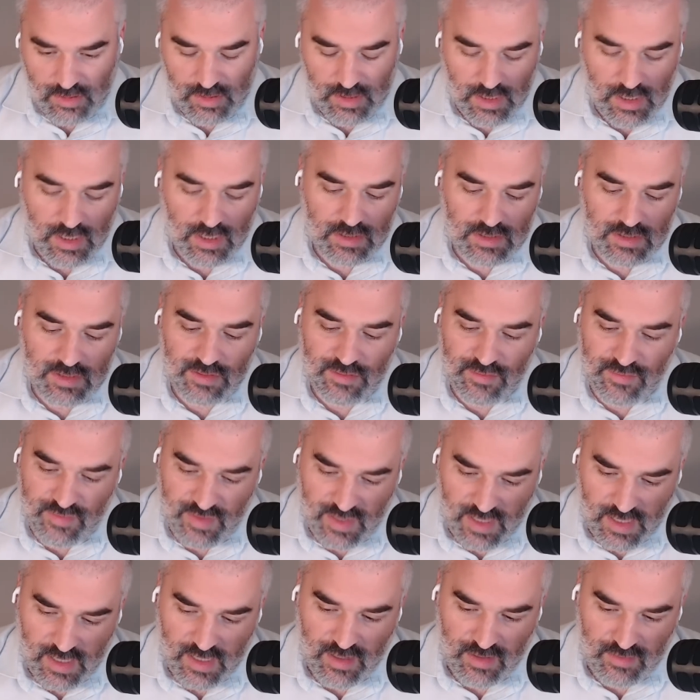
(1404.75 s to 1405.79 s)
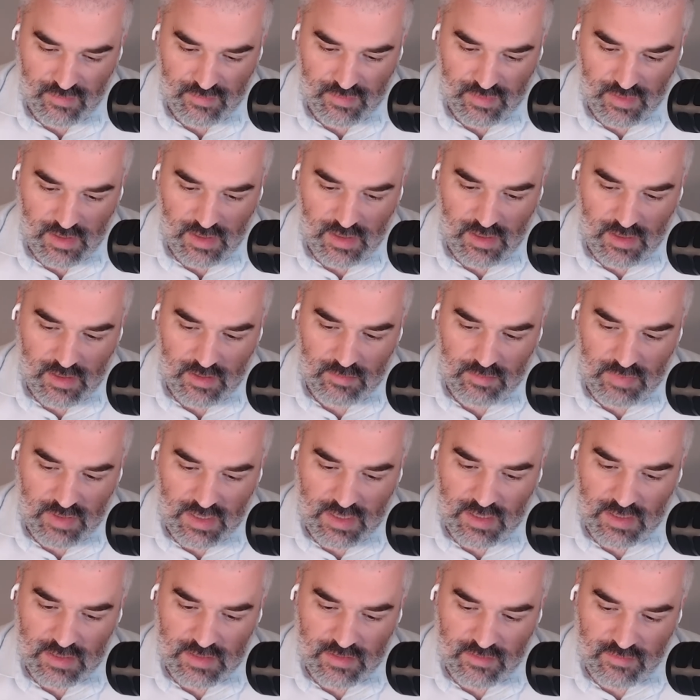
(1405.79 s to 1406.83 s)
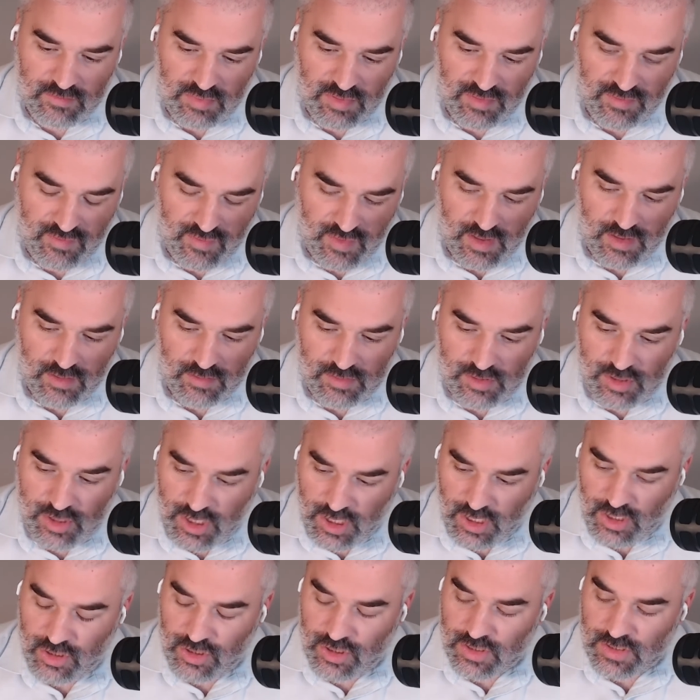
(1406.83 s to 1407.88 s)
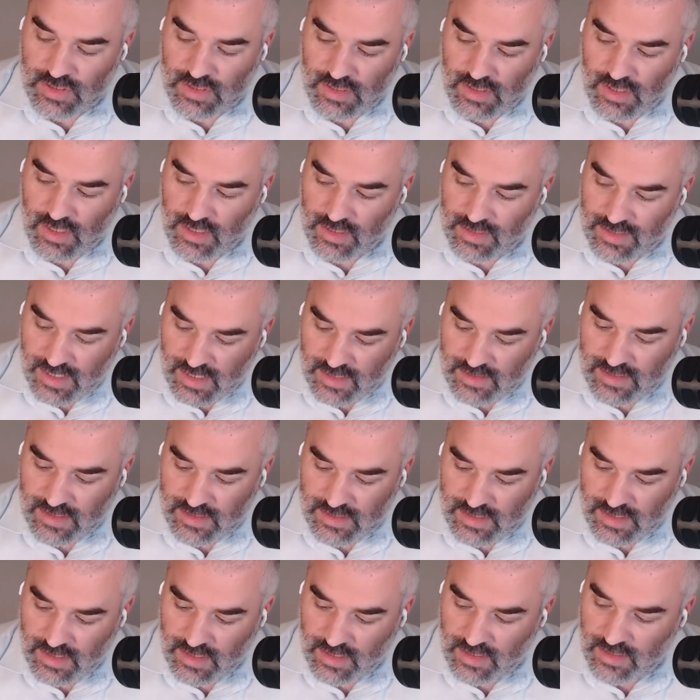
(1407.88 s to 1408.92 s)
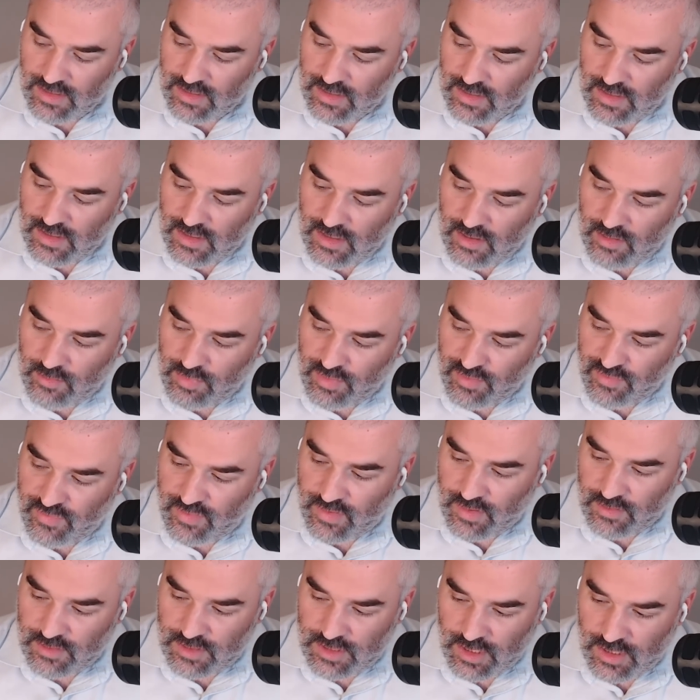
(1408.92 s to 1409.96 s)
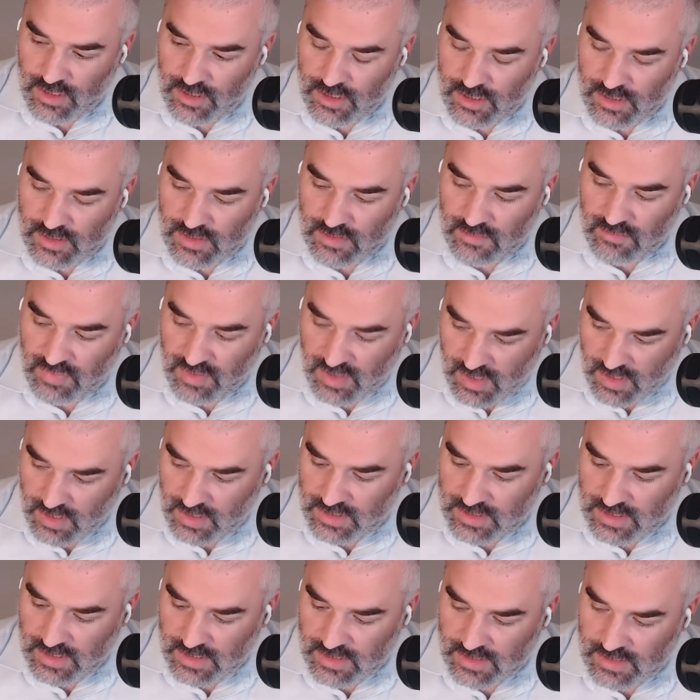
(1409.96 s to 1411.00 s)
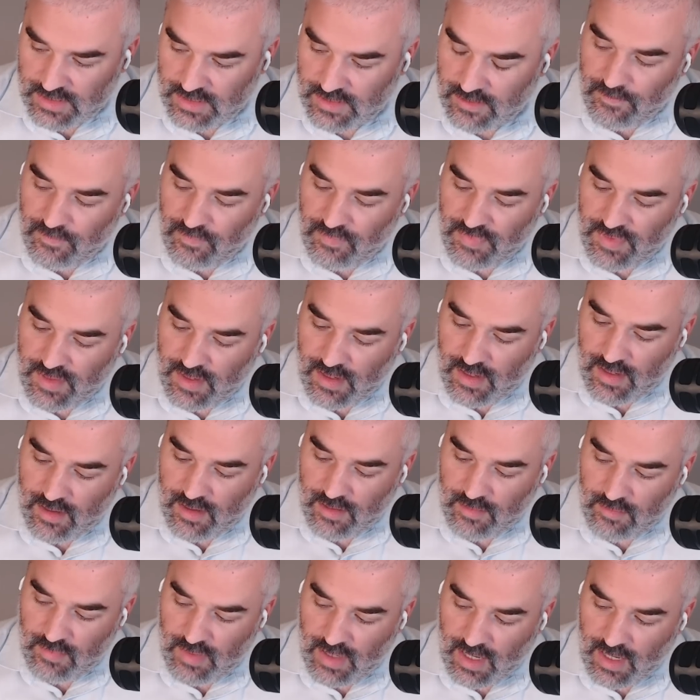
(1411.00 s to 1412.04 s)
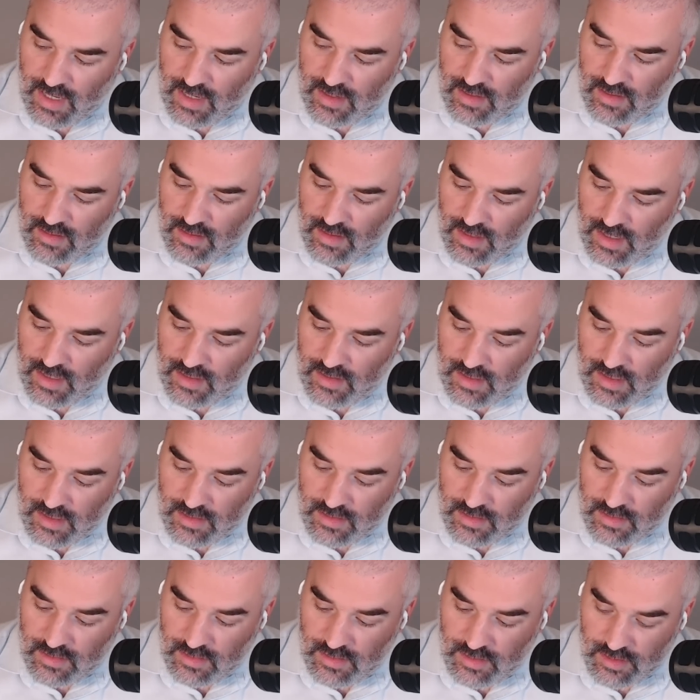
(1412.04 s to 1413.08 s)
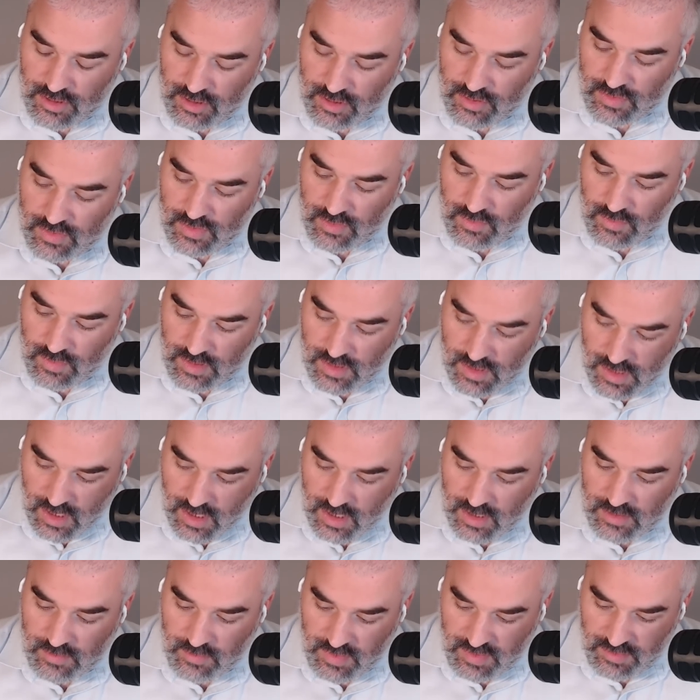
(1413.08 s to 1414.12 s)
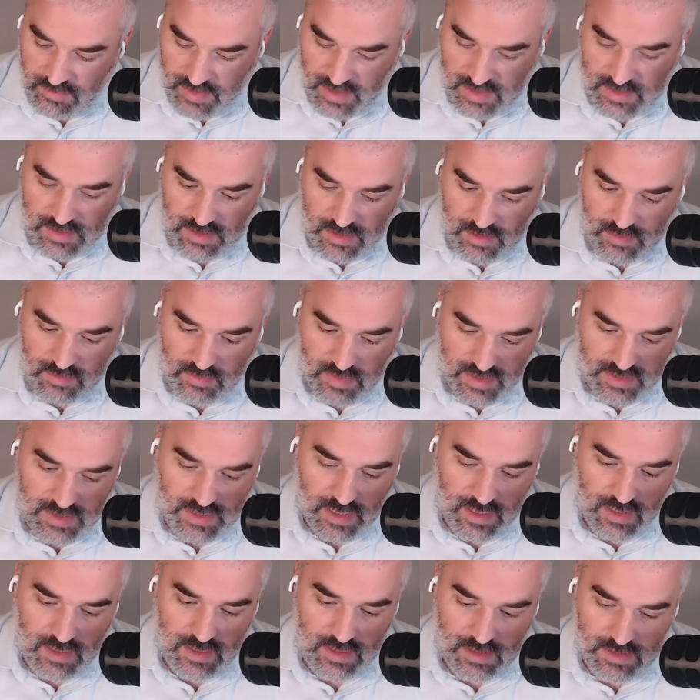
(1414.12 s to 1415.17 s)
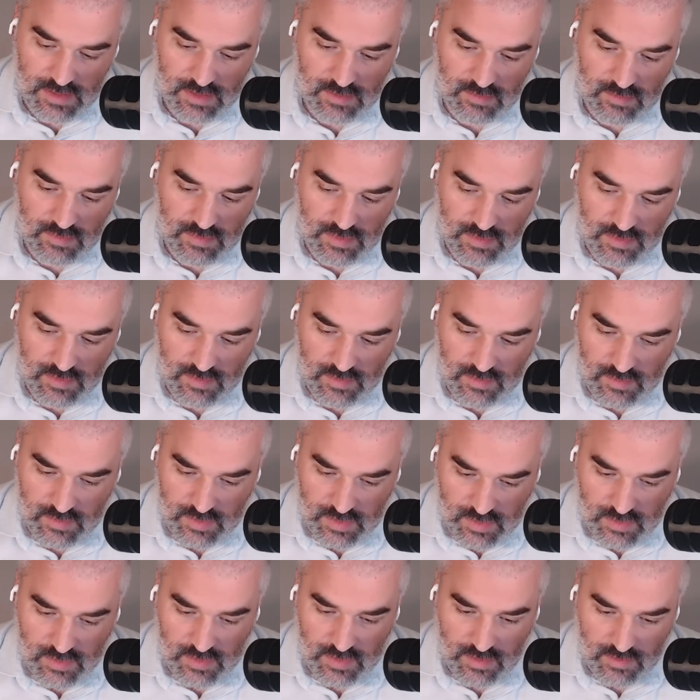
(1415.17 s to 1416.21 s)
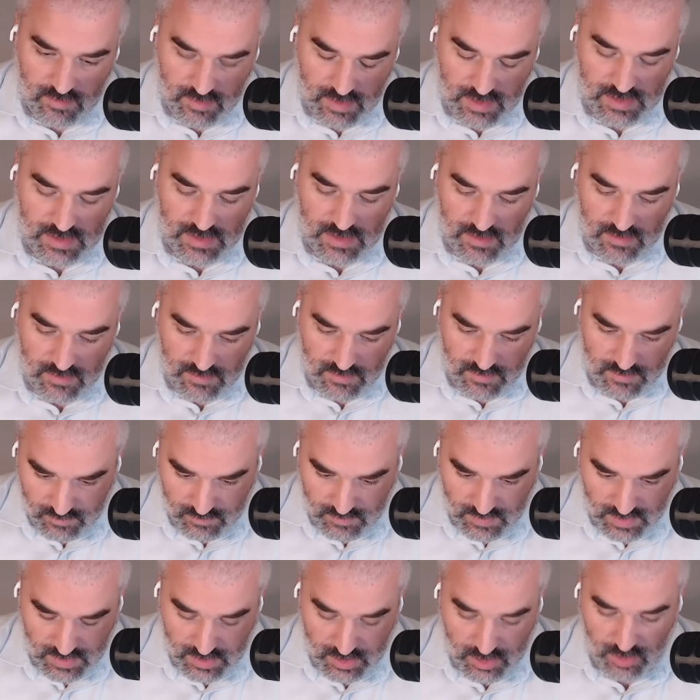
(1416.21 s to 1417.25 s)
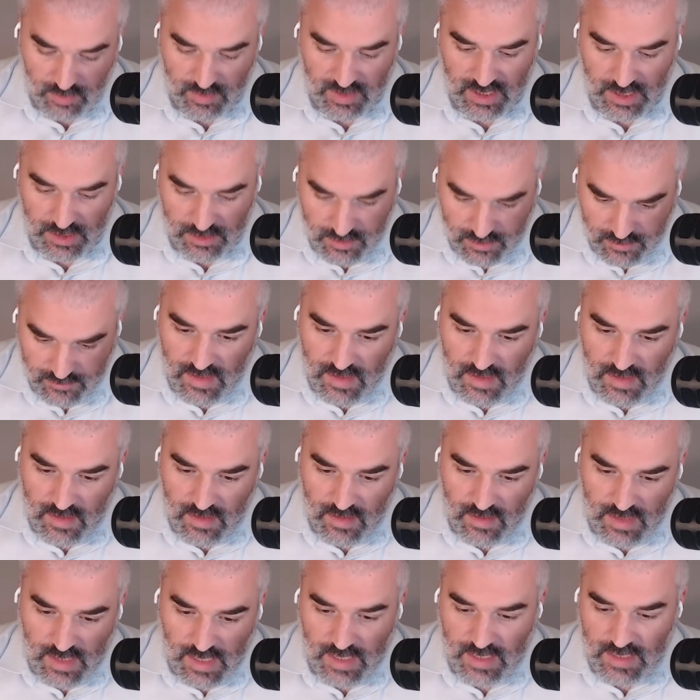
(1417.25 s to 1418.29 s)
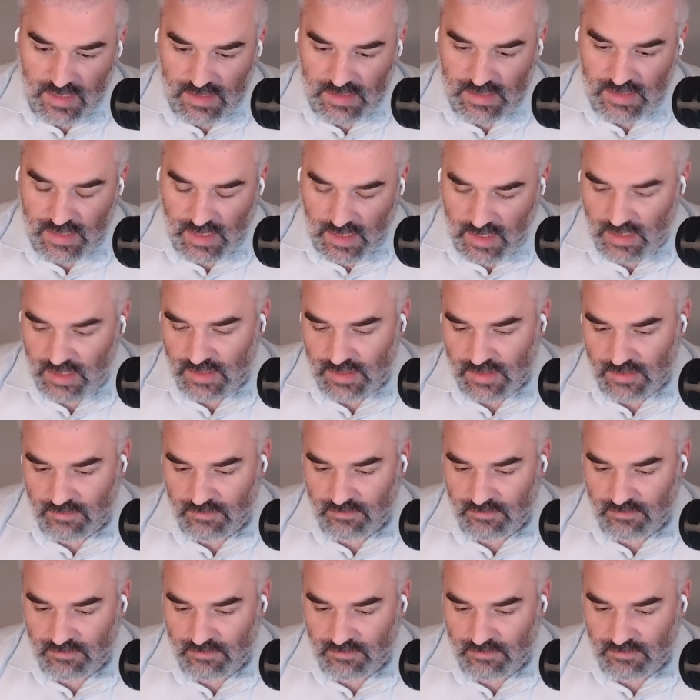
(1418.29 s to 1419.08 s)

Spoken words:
not survive because of profound changes in identity, profound changes in politics, and that the Jews who would not be rescued by Zionism stood a risk of extermination. That is Zionism.